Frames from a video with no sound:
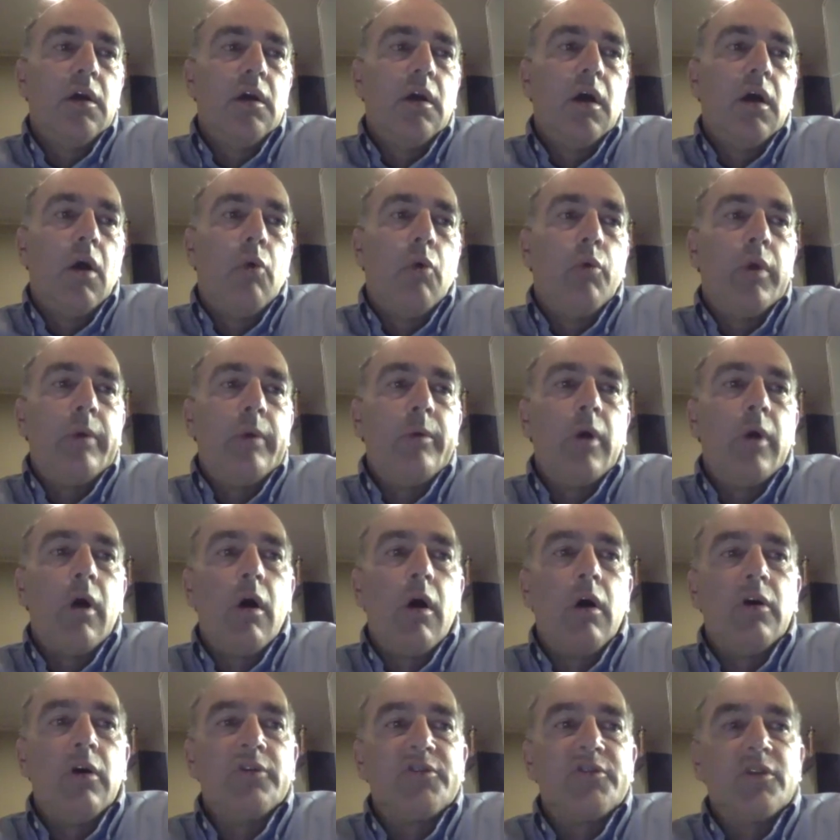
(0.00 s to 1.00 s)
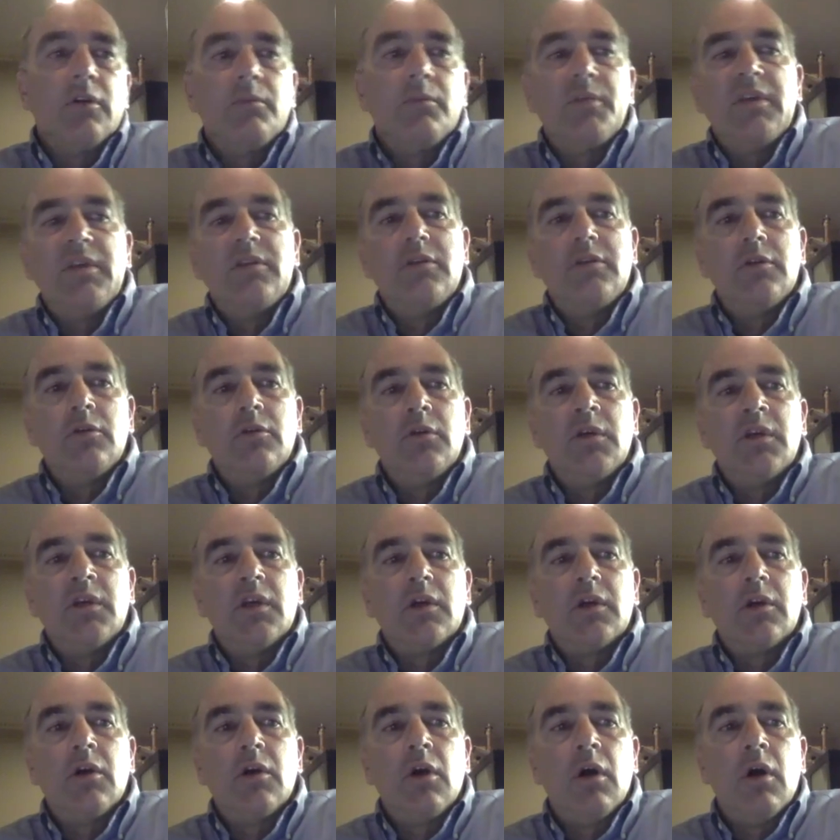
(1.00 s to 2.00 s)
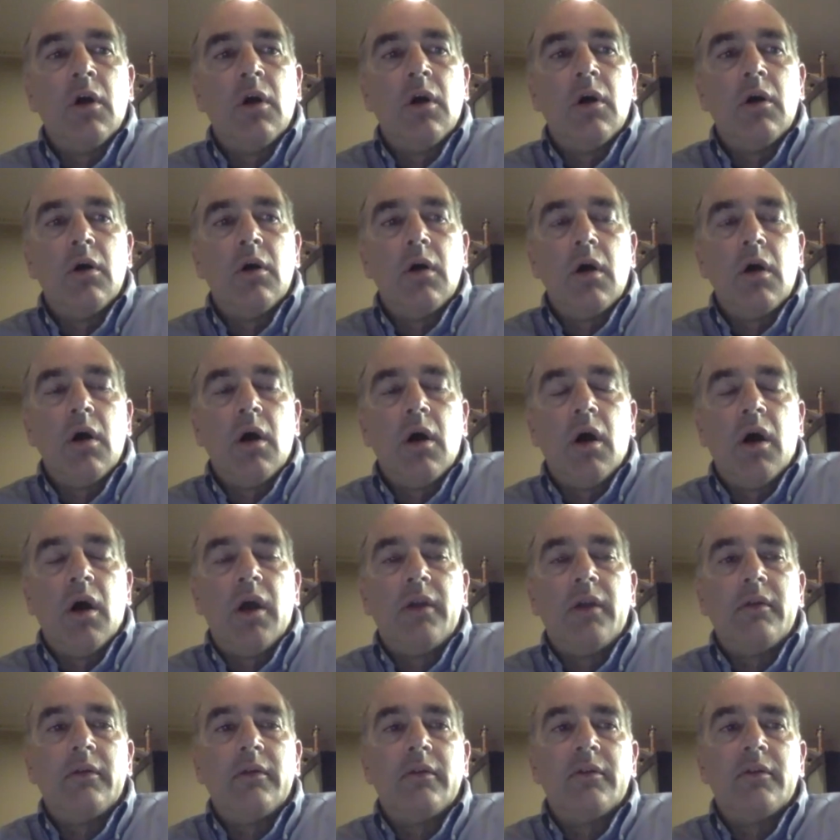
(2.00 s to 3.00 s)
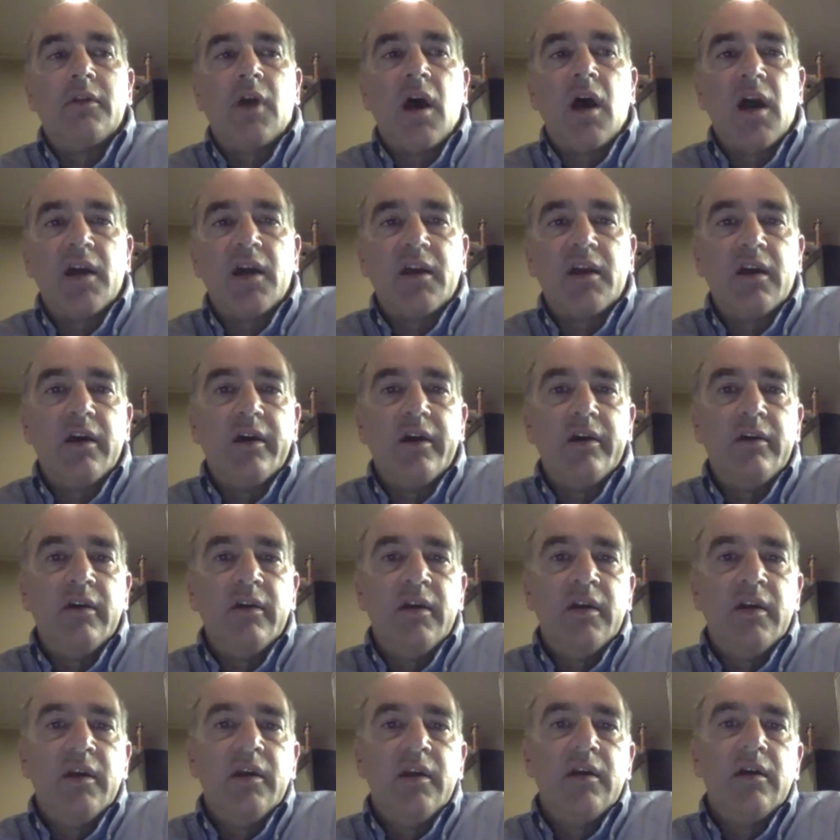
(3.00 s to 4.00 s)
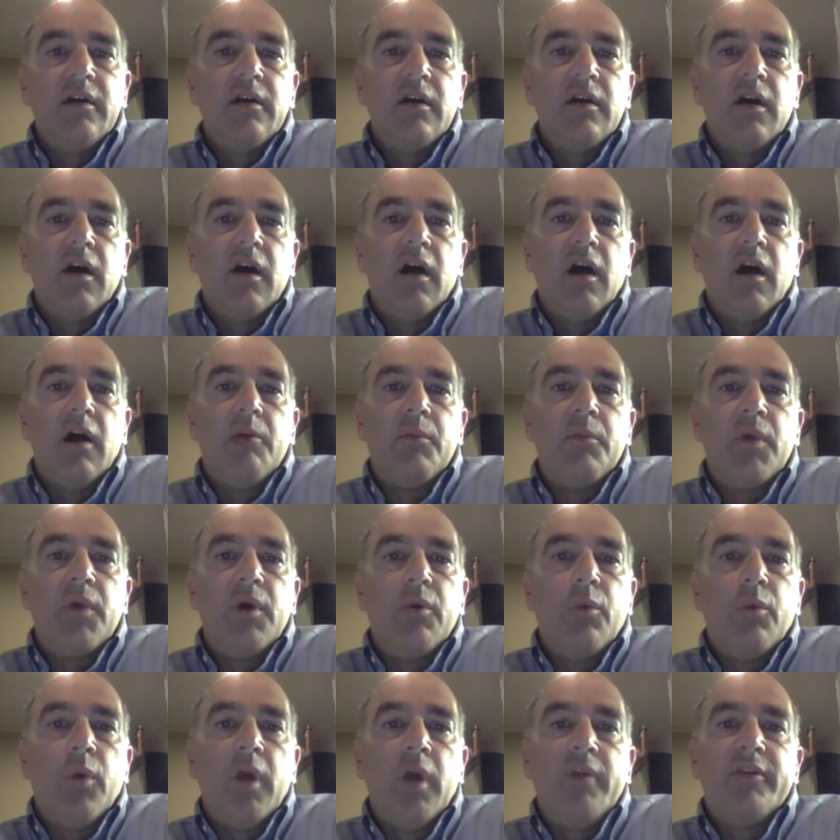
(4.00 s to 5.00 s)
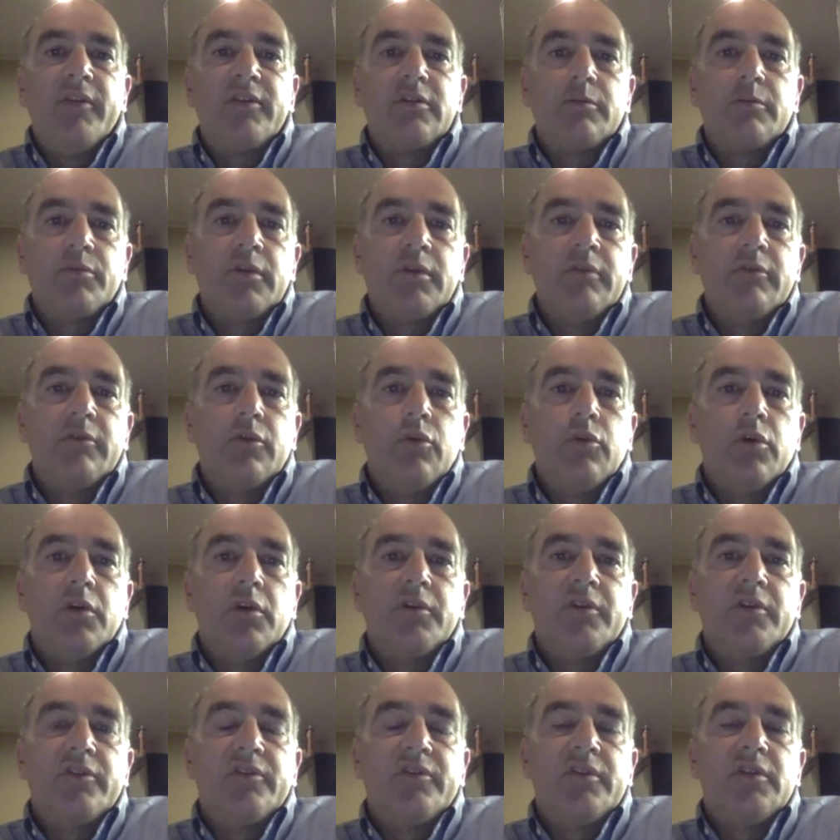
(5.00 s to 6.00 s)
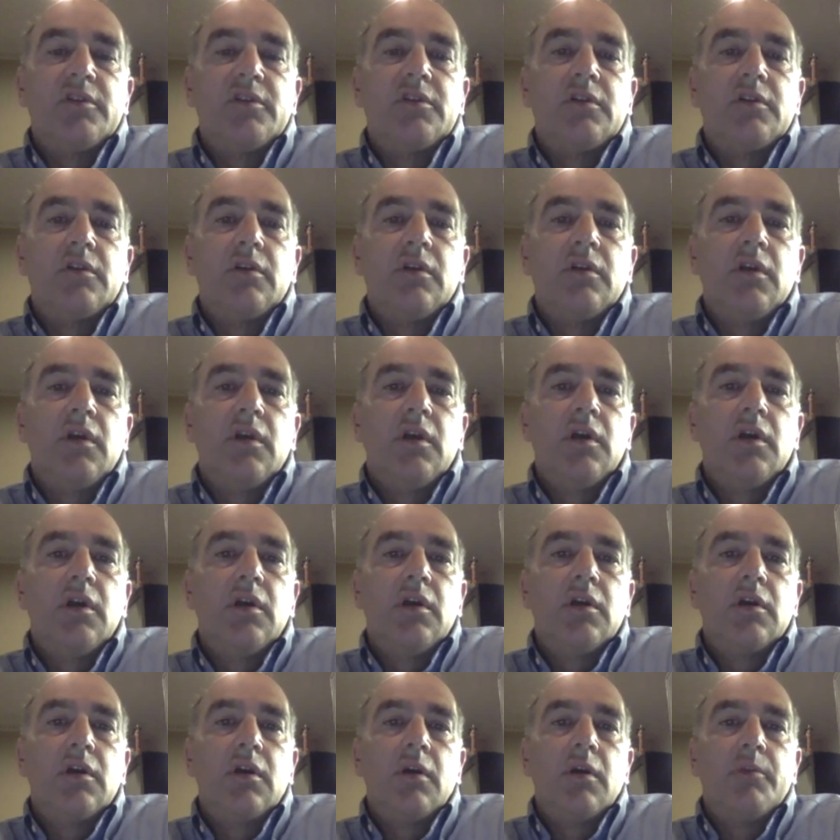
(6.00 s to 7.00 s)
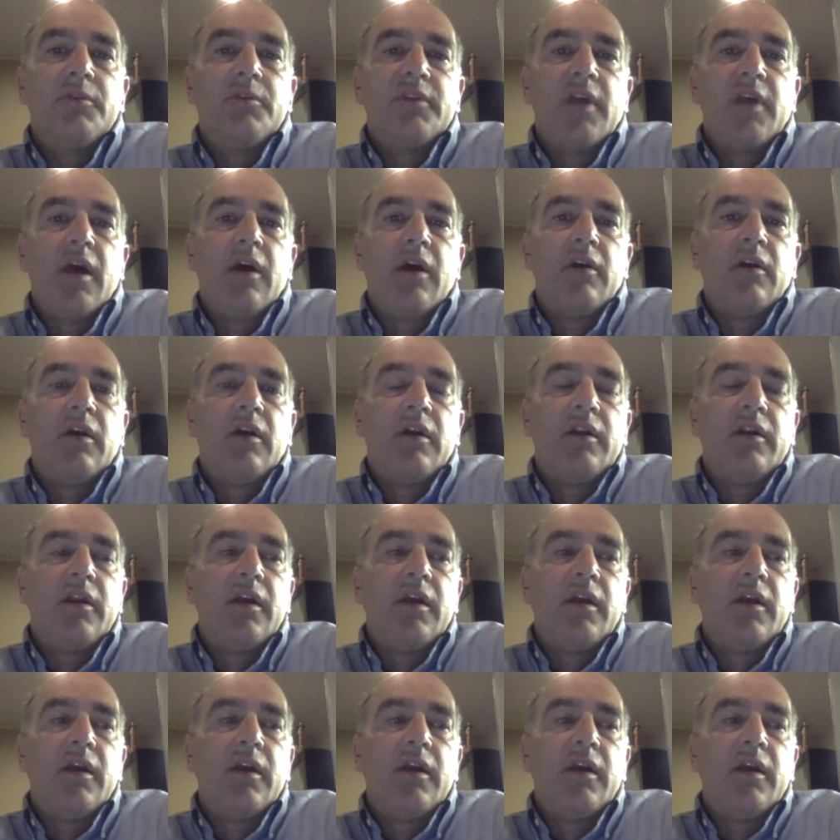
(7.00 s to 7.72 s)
We will also be doing a call on DACA when the Supreme Court decision comes out on